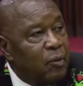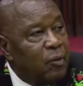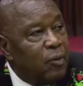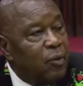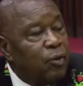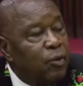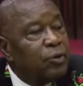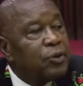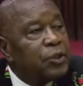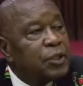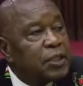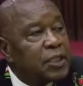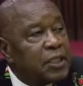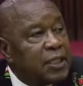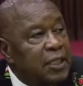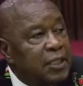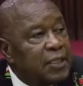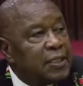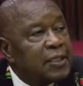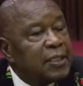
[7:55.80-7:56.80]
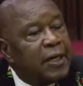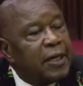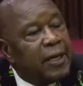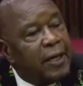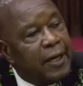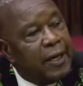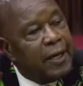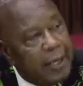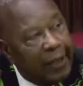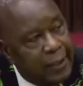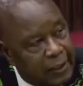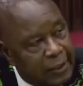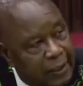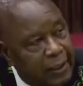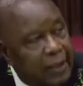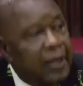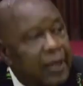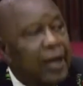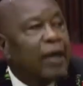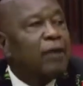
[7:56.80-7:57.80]
on the straight and
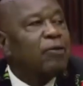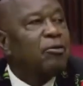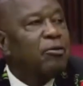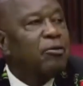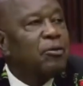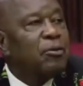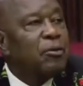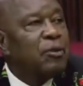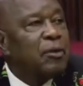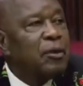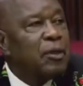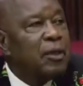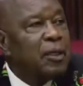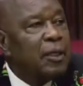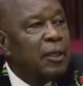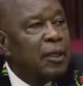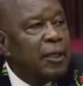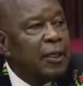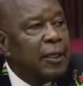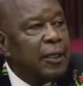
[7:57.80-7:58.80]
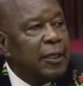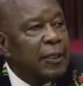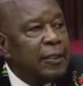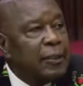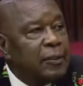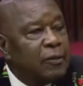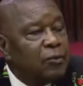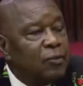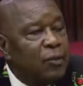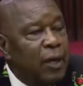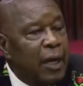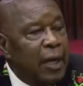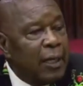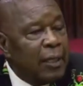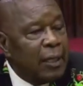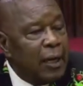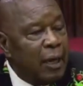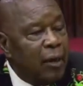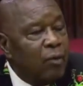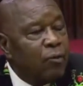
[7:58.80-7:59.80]
the narrow. And we are now